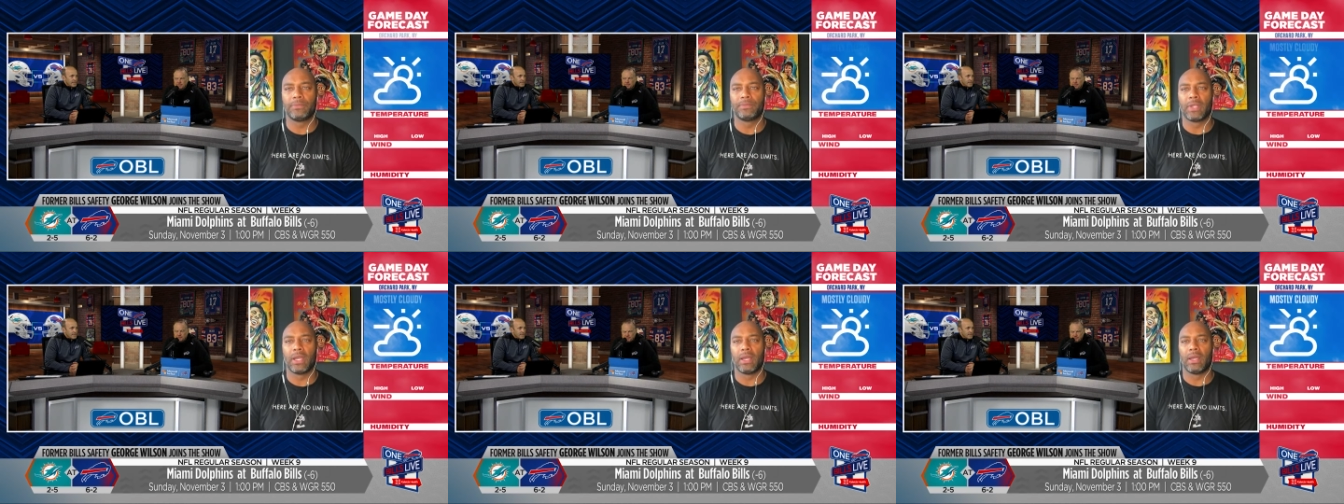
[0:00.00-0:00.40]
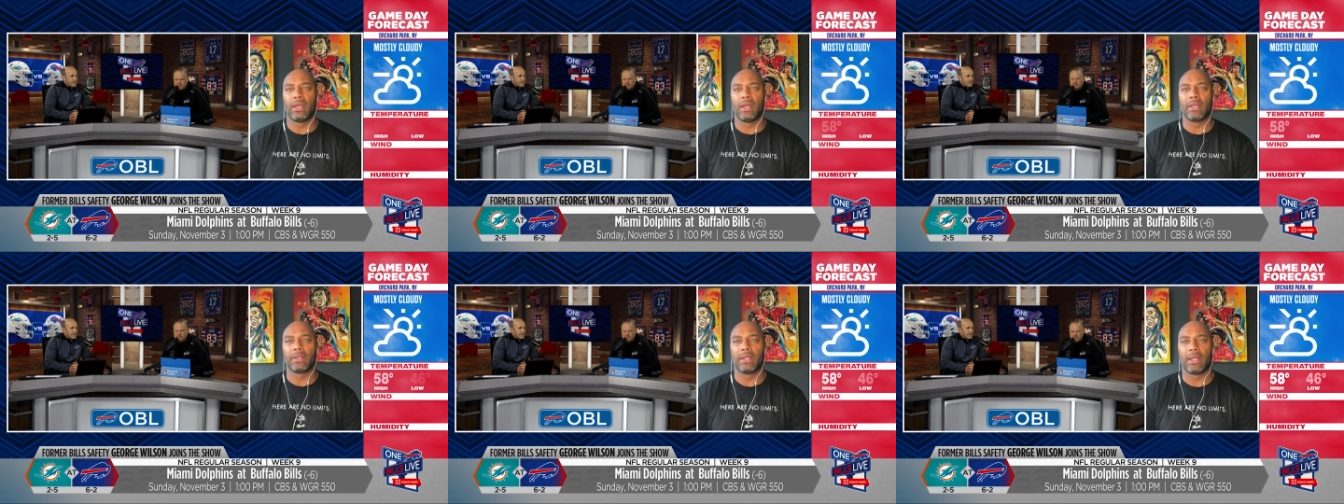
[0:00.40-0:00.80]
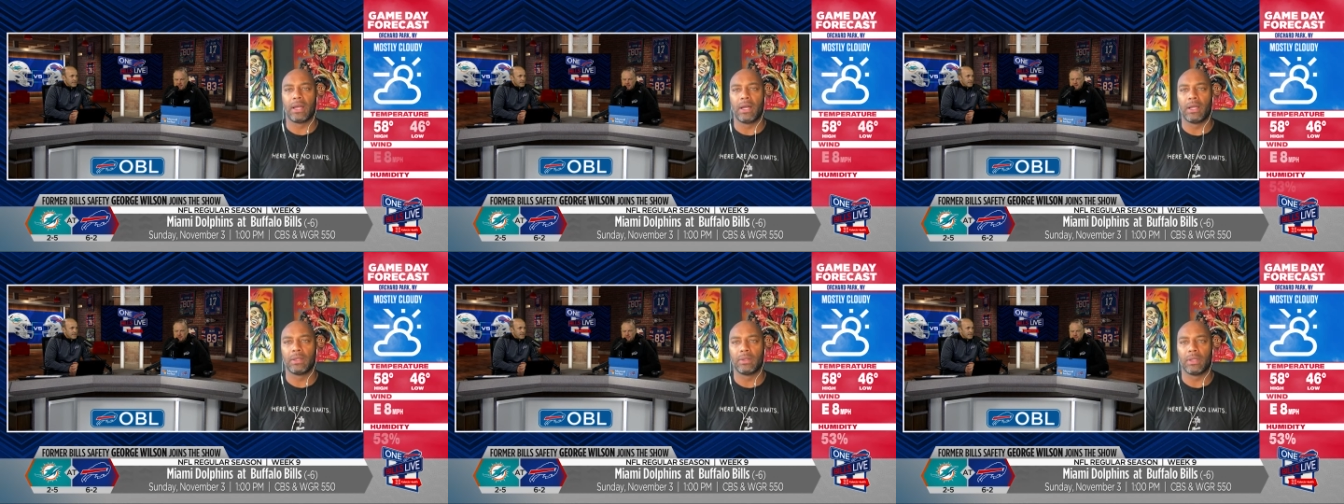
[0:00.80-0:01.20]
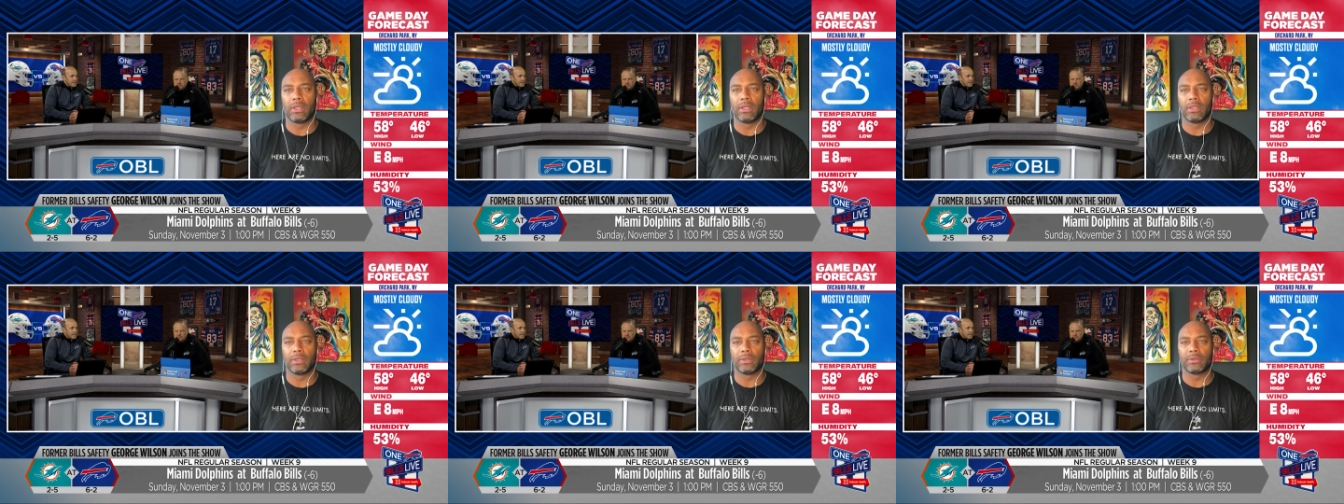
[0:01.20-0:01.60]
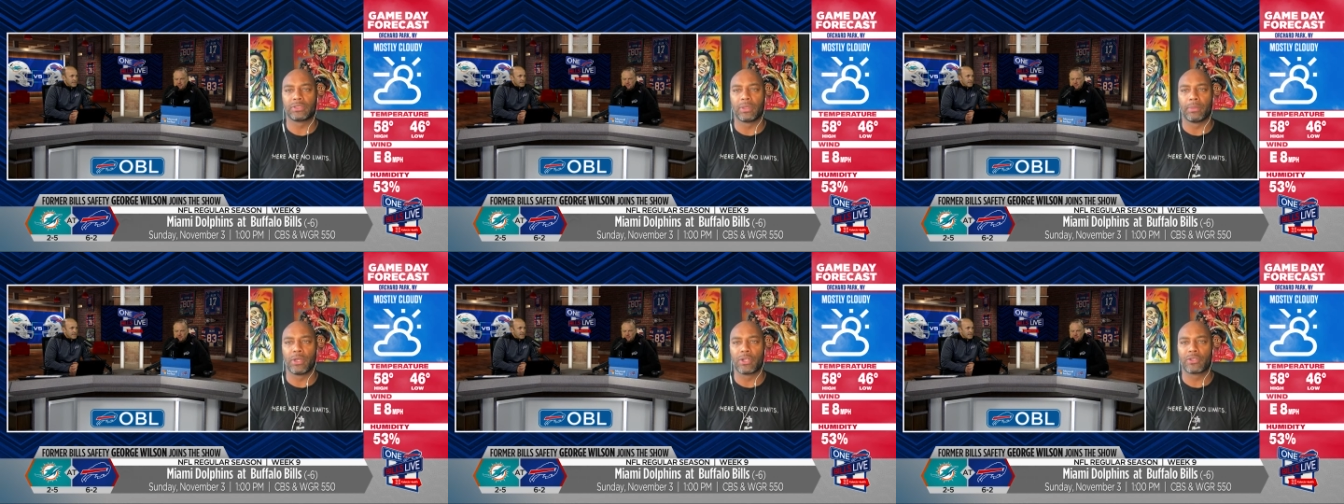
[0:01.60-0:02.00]
uh, and then I uh, some
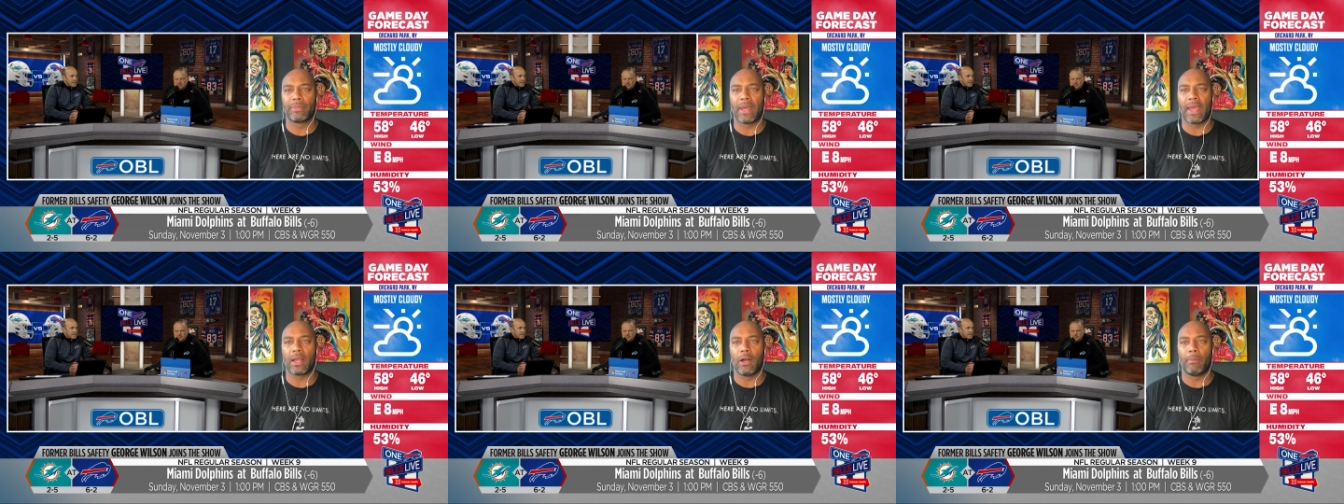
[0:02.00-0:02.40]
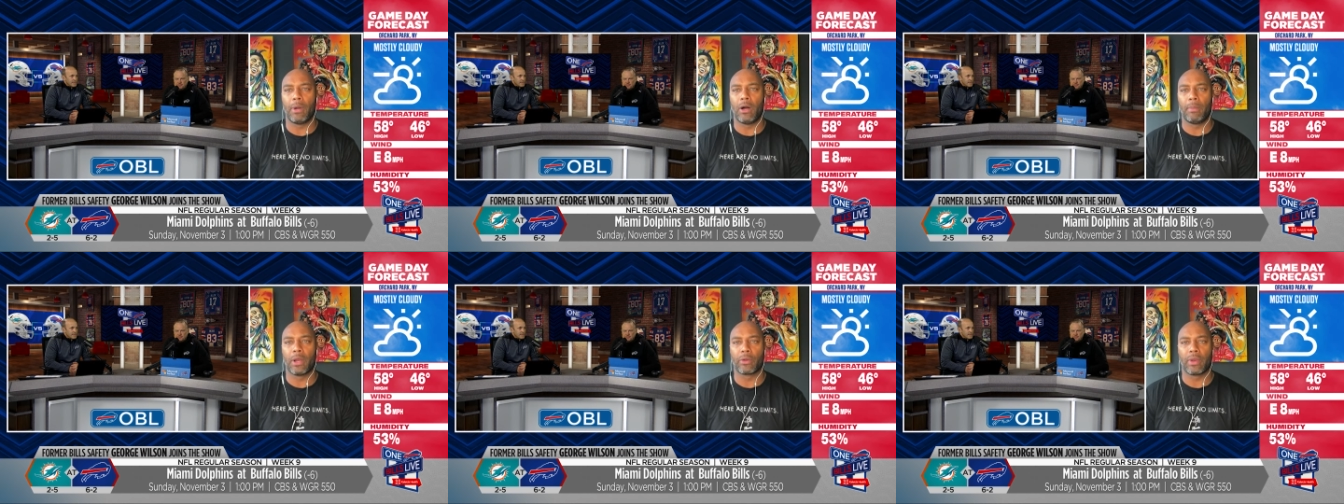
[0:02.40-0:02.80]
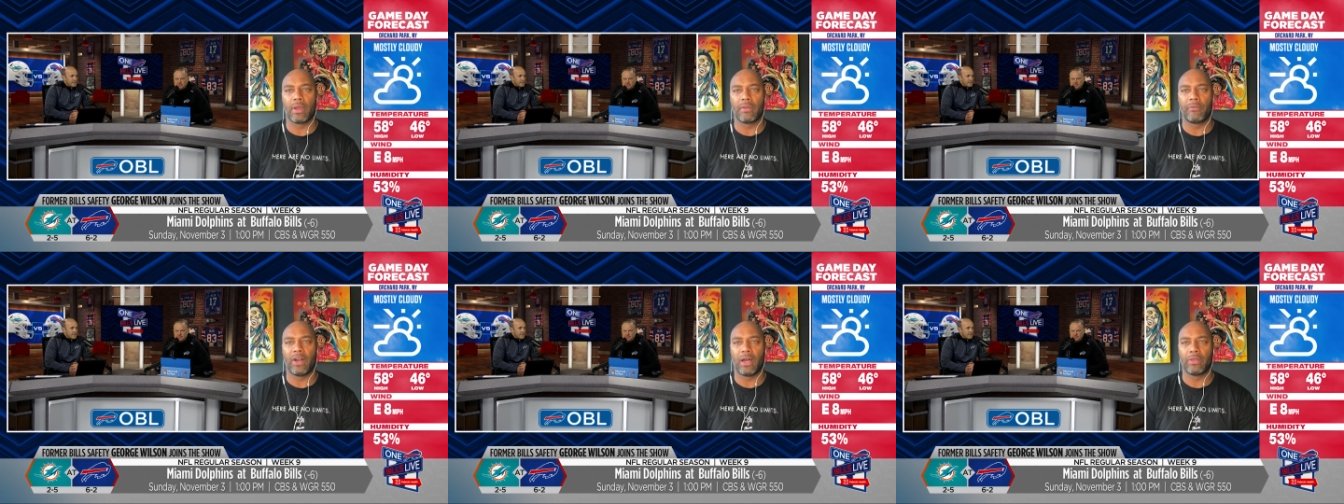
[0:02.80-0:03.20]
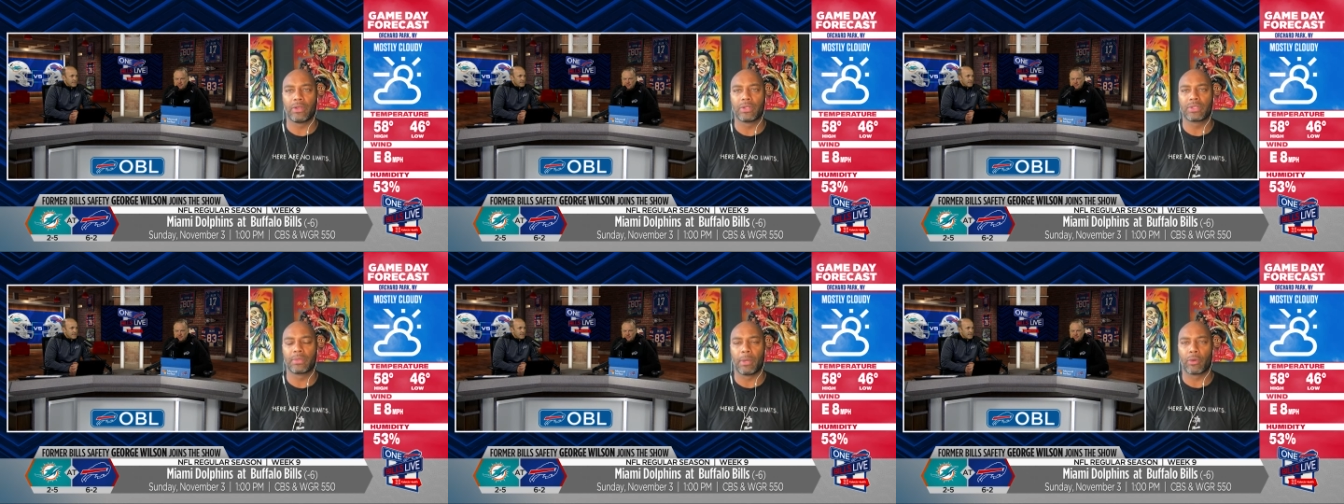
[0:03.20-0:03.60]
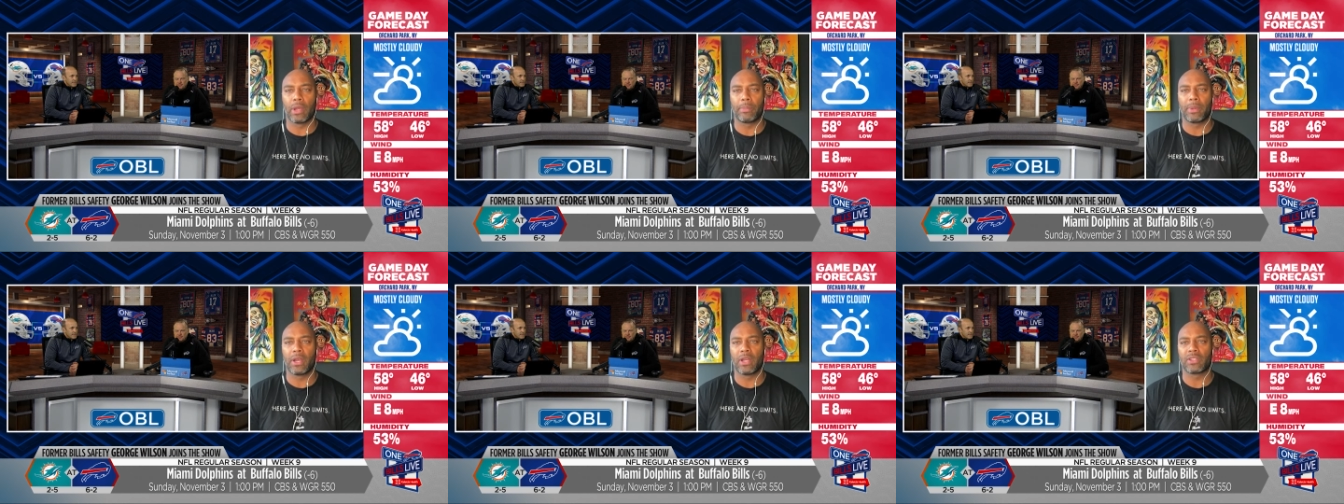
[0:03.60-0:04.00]
years back I bought my grandfather's my
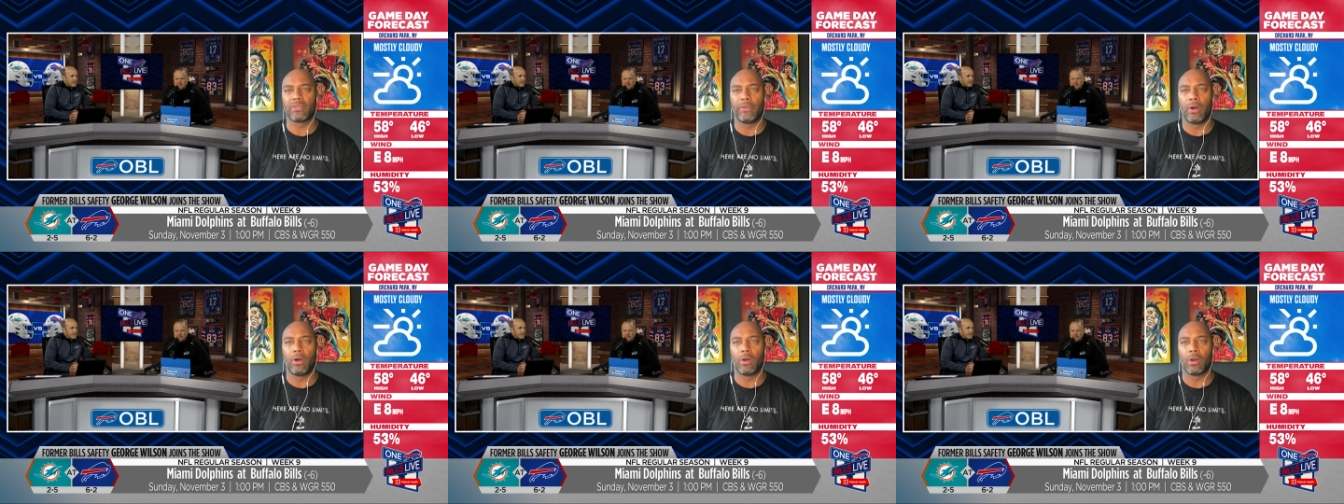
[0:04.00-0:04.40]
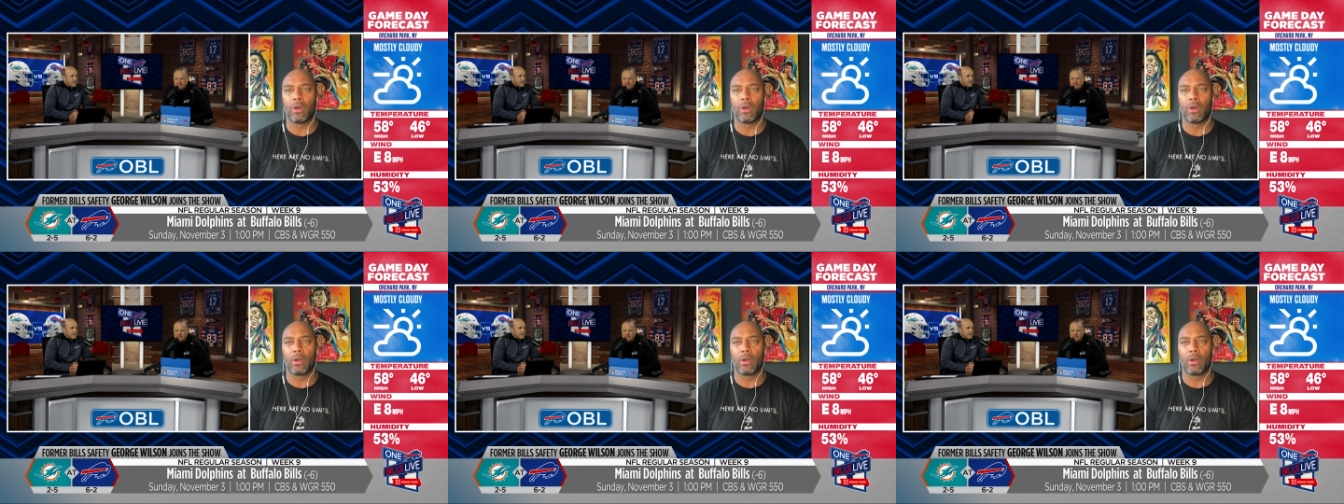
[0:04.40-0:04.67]
grandparents' farm